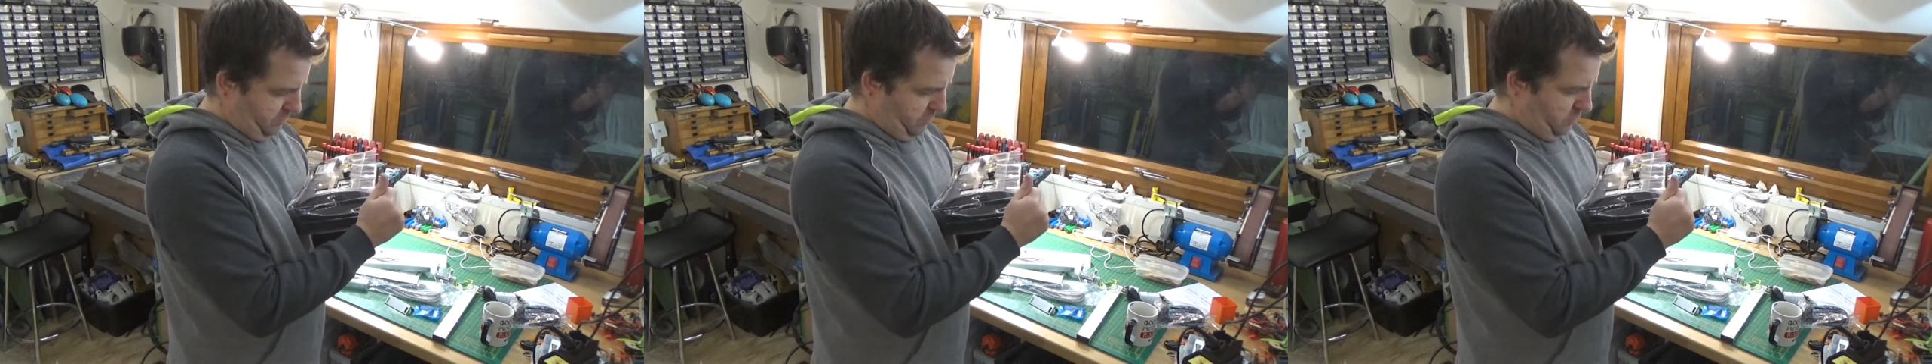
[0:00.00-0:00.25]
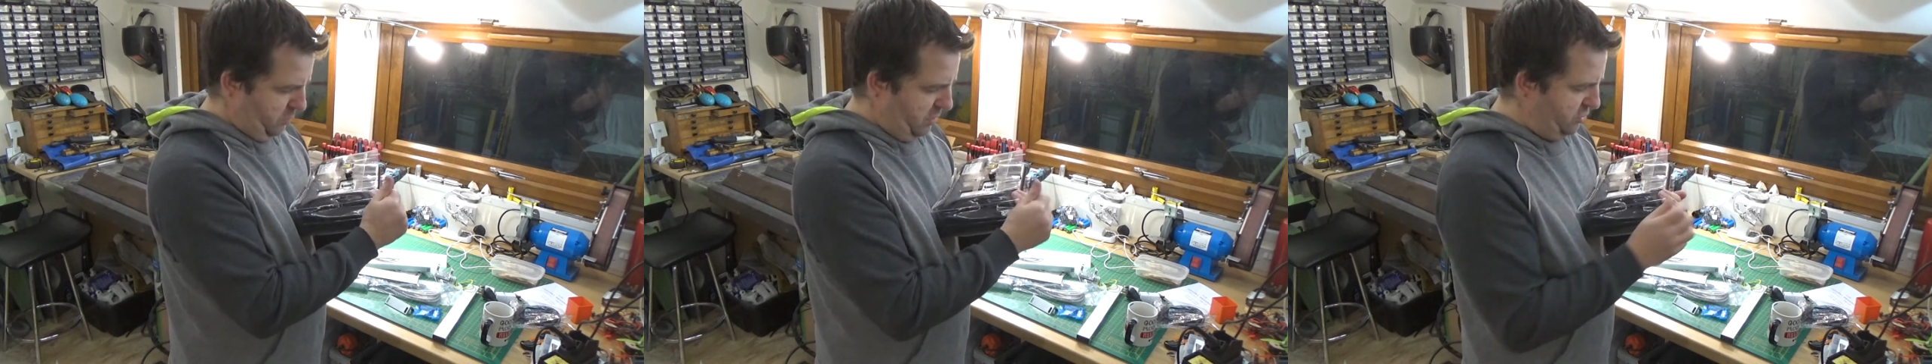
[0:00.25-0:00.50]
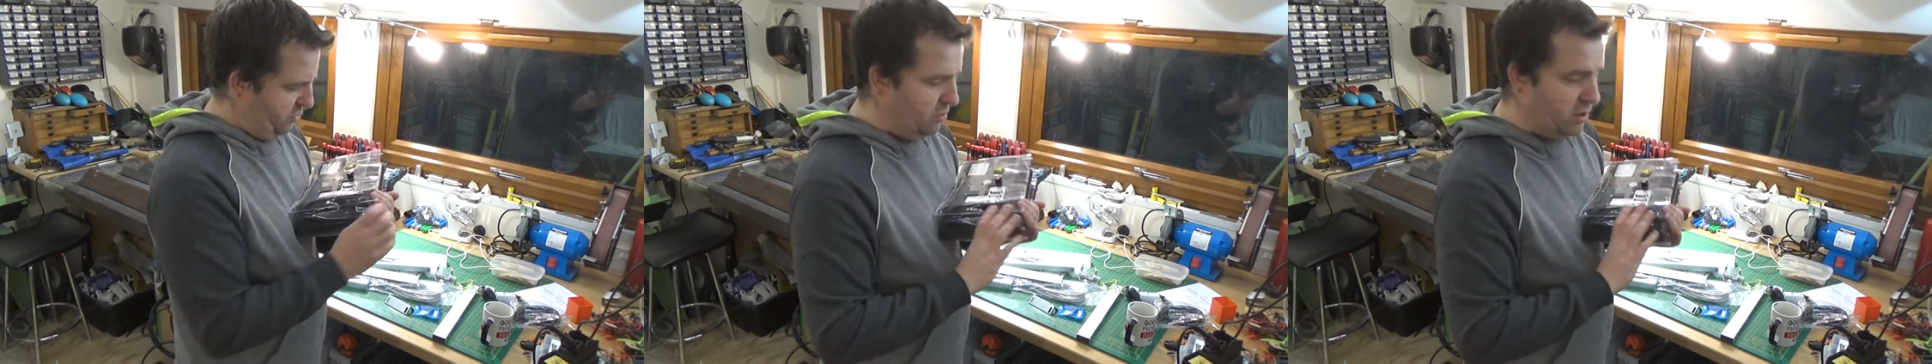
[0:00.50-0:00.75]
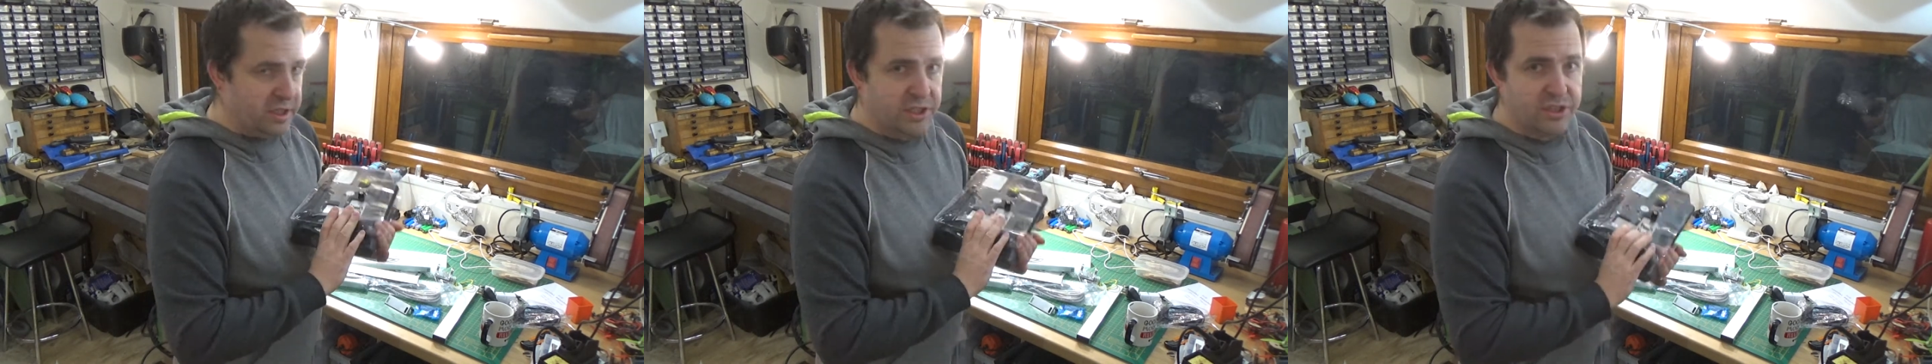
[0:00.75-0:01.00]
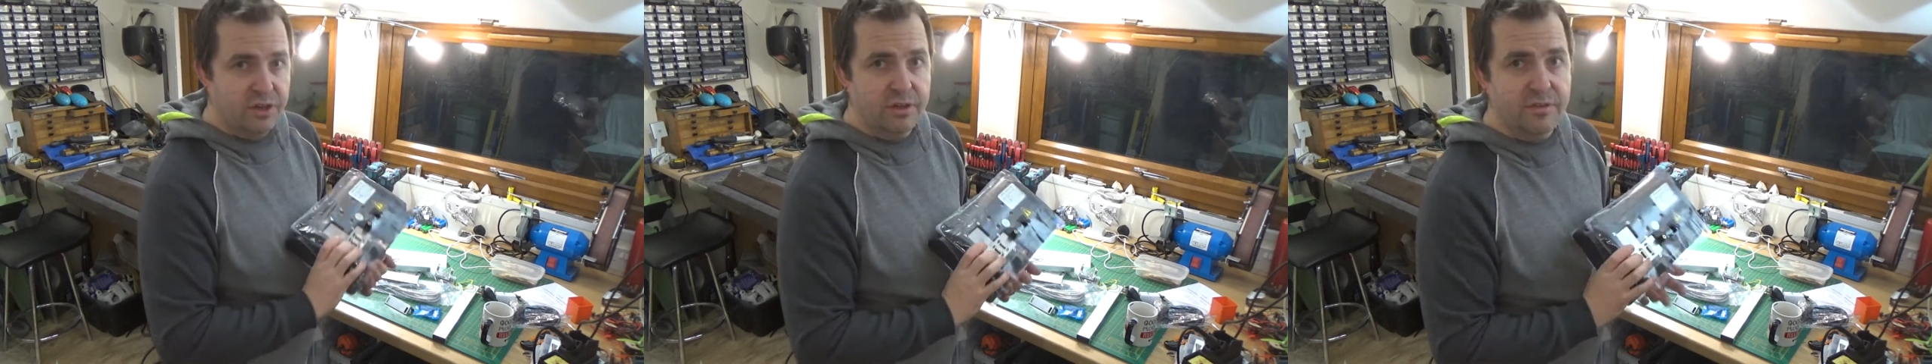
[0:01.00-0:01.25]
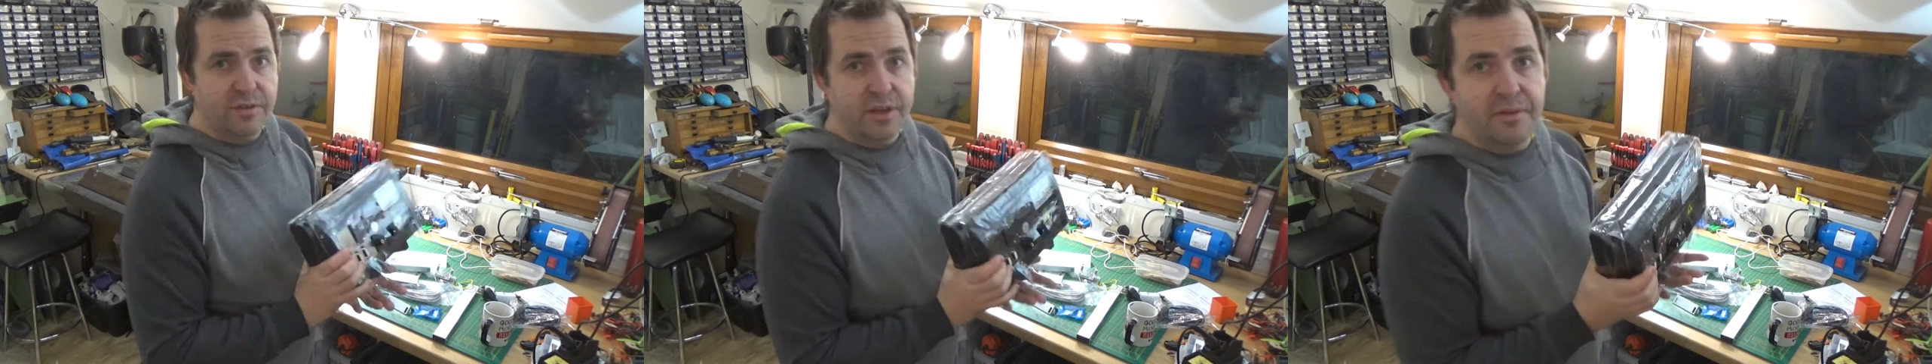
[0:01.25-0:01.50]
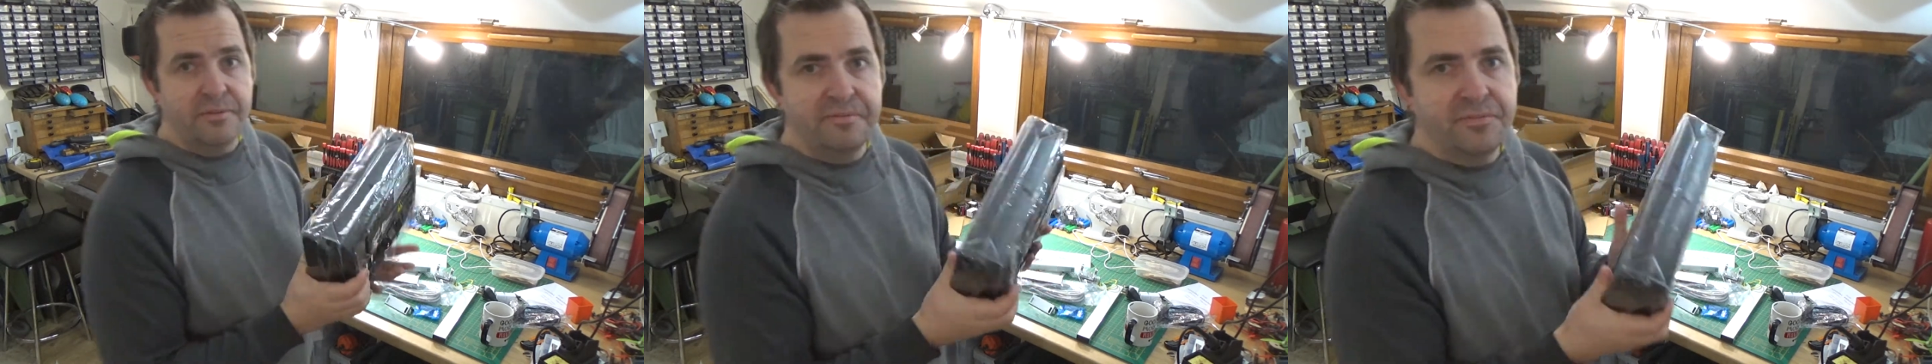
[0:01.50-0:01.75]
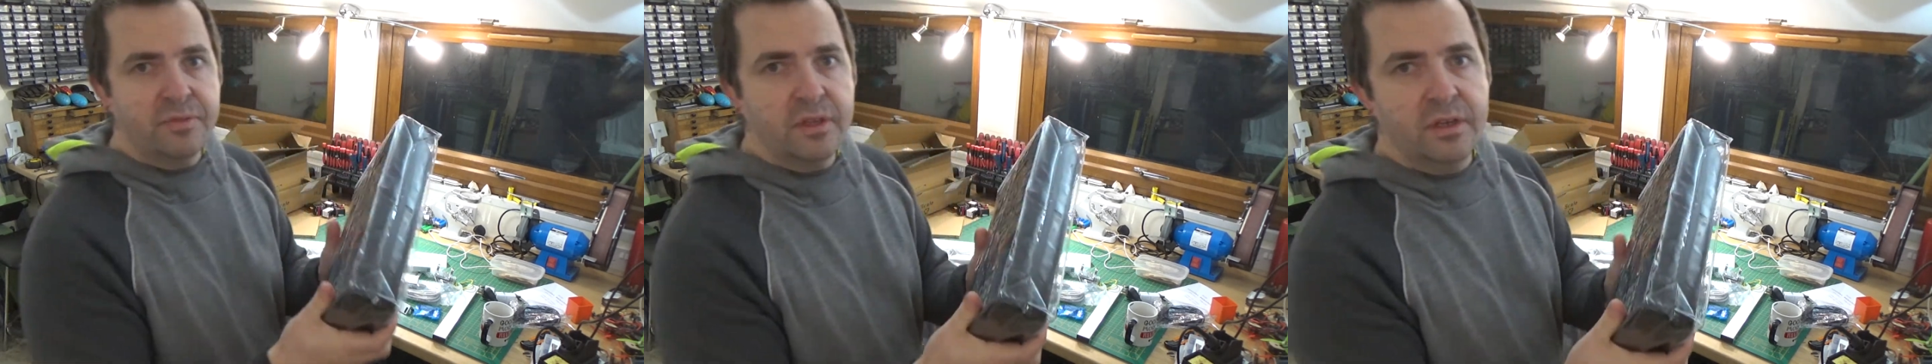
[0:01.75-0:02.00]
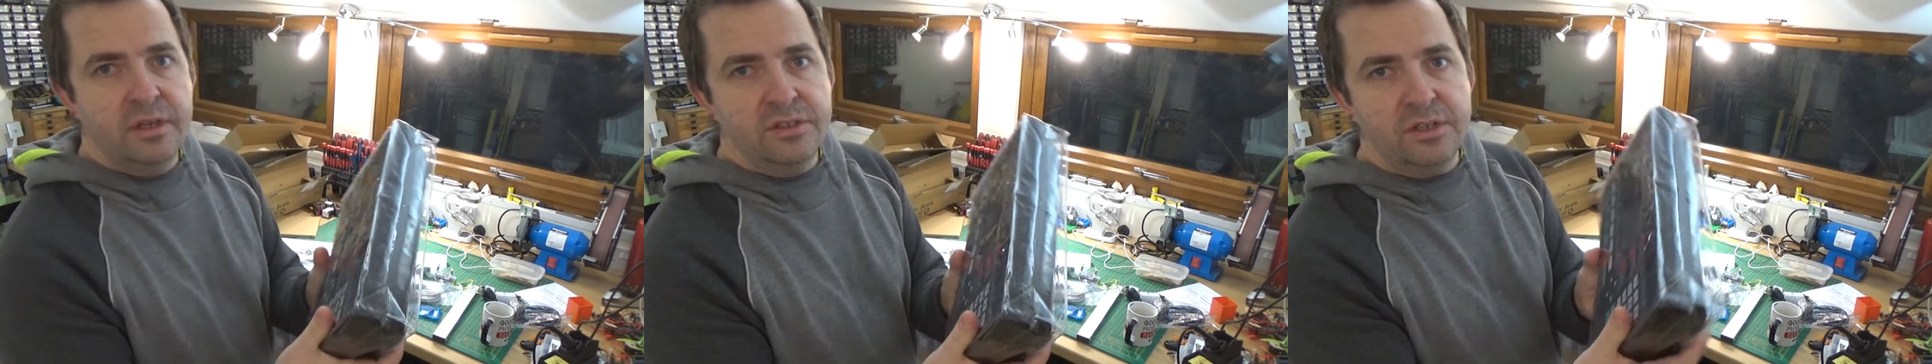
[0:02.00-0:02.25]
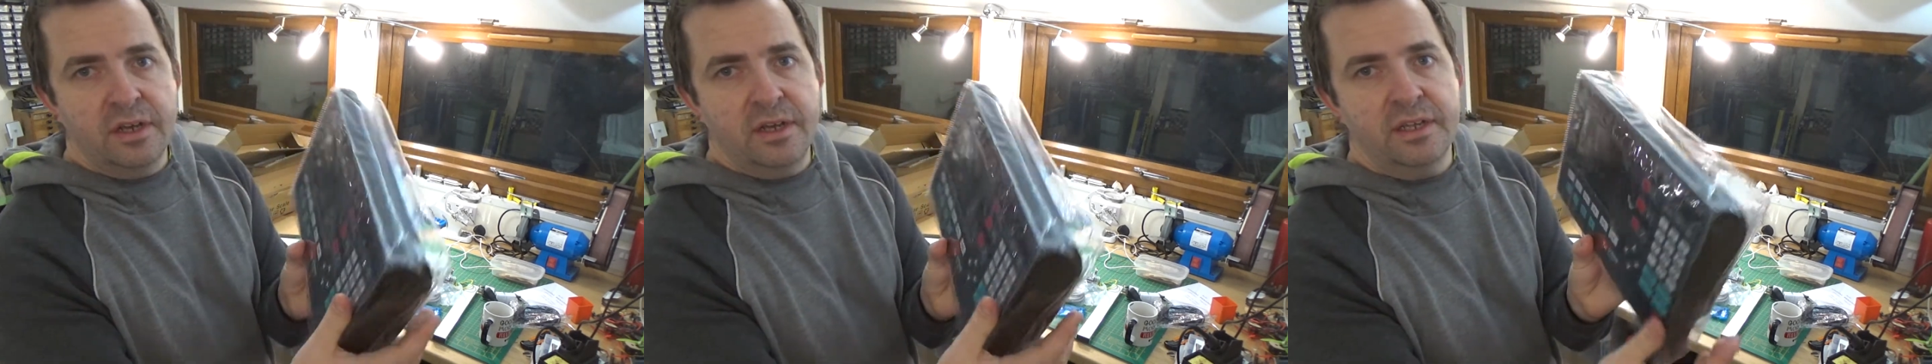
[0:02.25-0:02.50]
Oh, I do like a snug fit. So yeah,